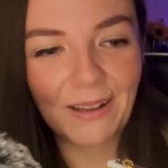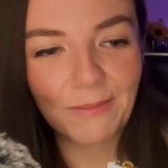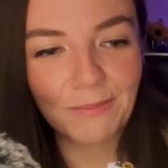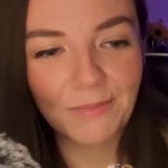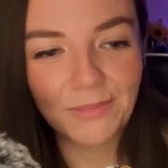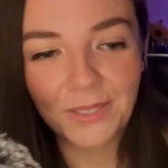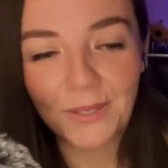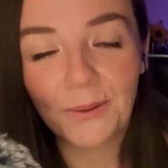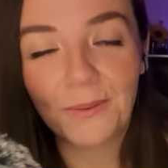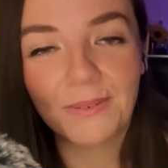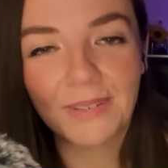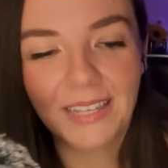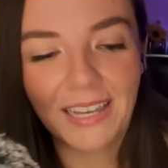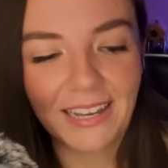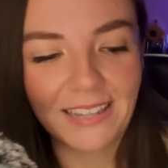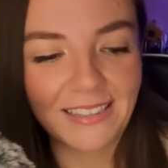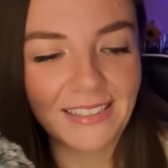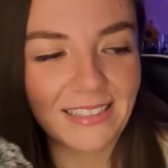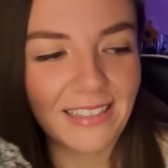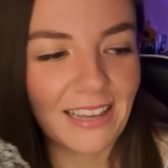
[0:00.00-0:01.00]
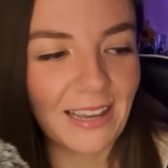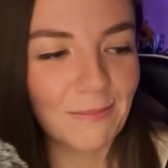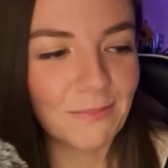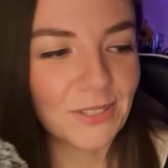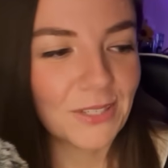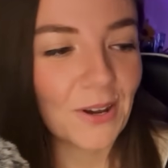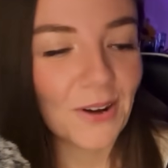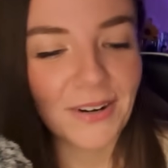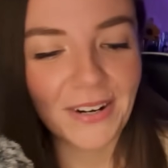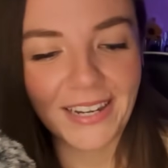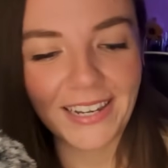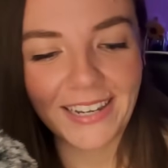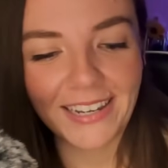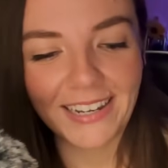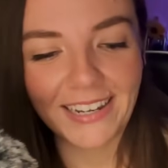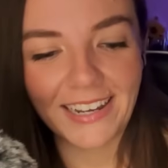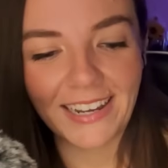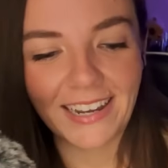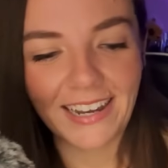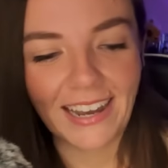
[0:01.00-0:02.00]
So yeah, I'm sorry.
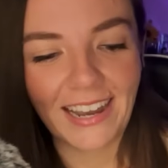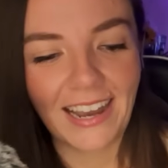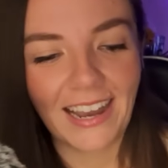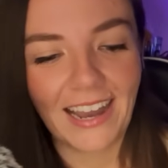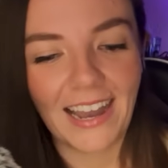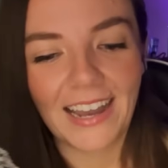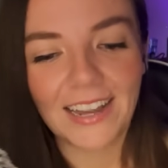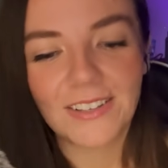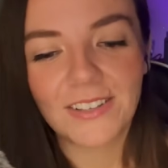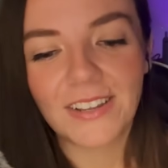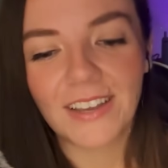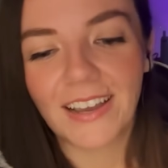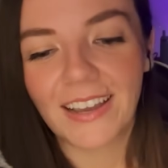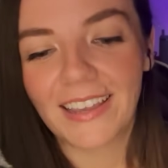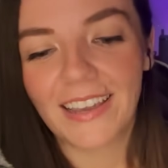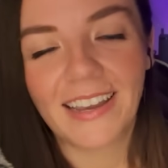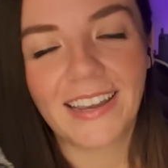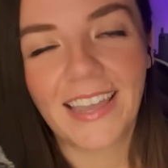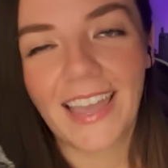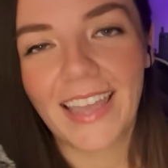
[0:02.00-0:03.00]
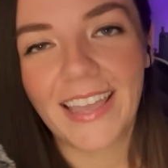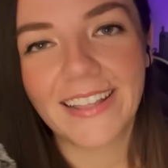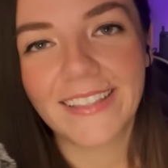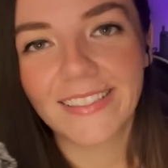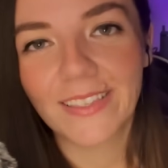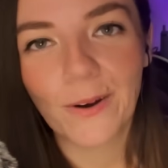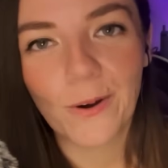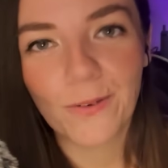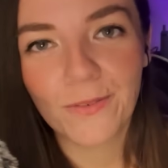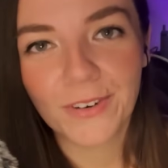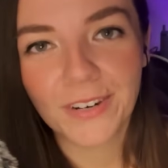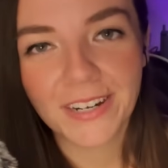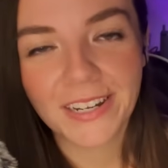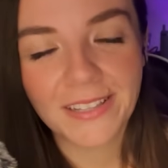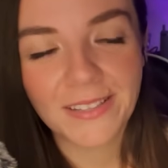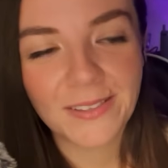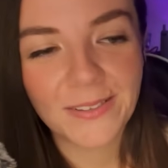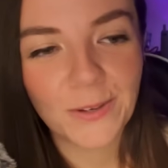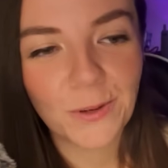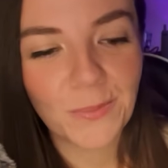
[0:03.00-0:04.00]
I hate the over
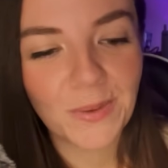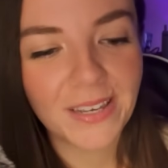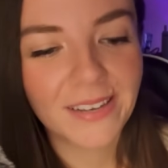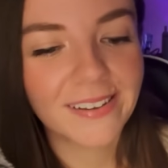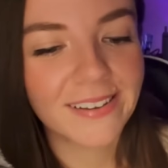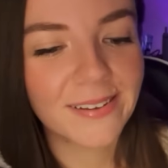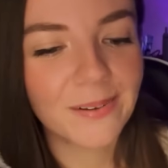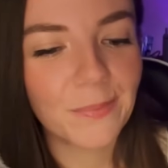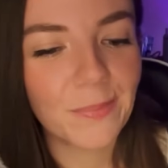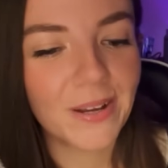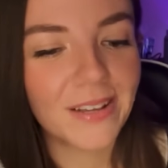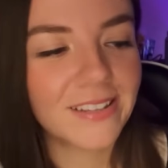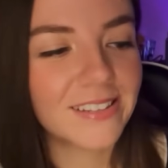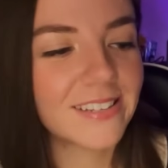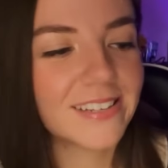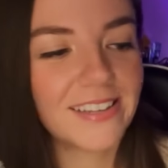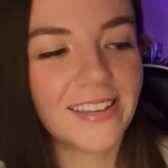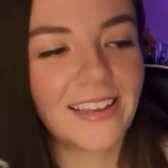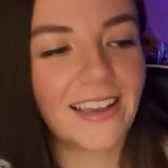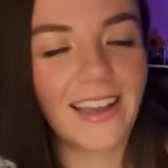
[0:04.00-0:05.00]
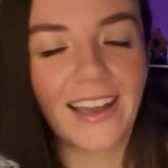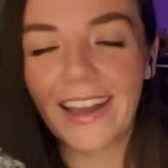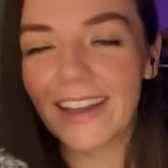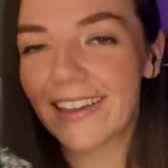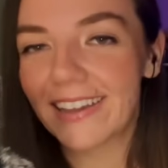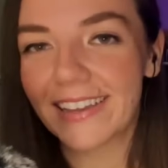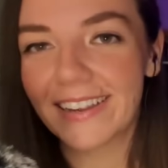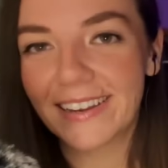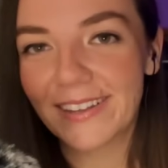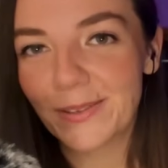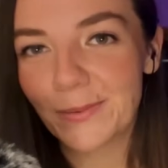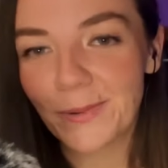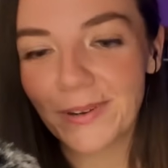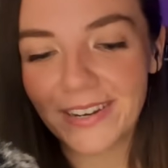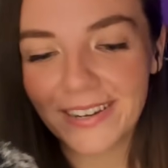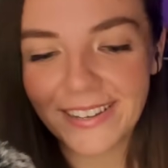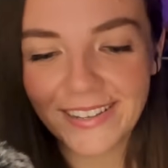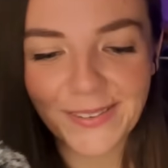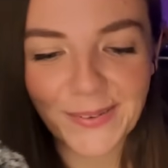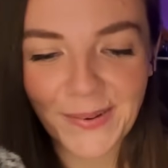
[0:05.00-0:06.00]
consuming, but it is what
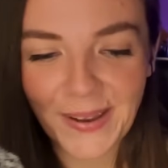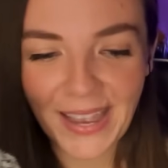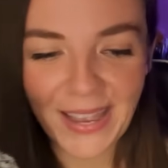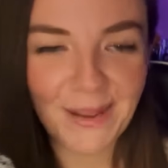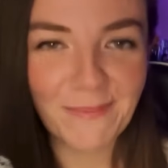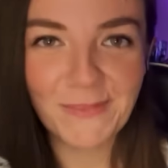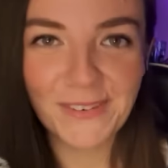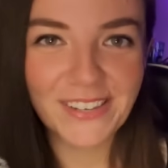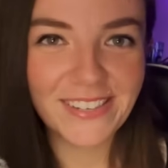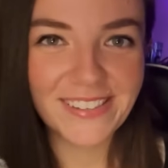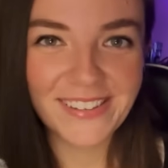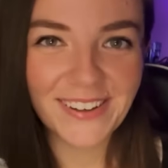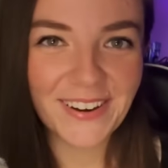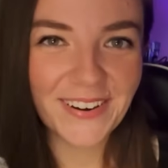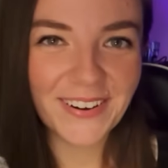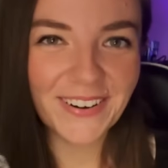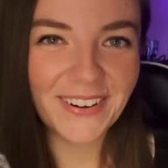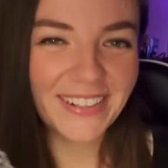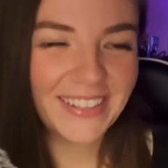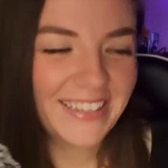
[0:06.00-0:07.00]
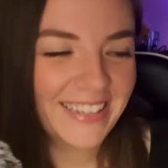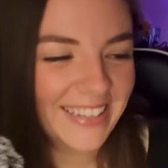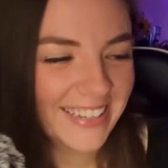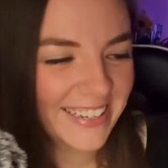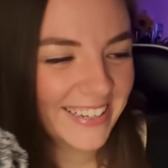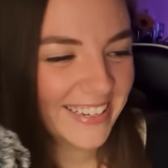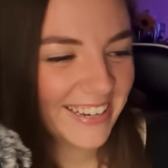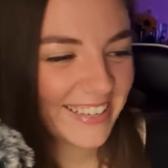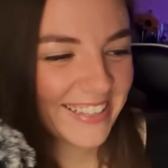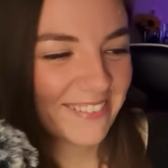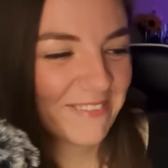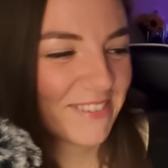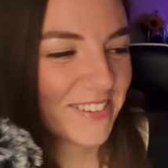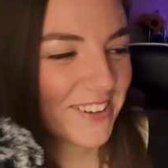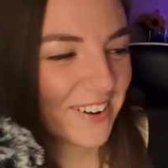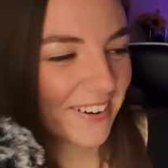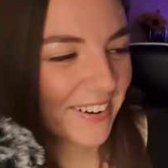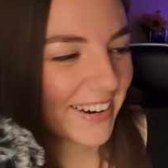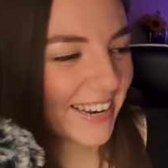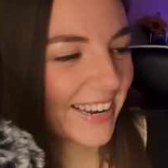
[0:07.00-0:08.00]
it is. Okay, I'm just a girl.
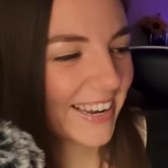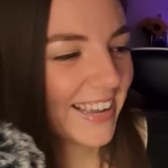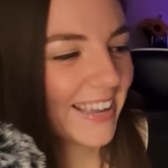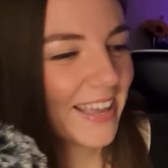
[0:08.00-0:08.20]
Sorry.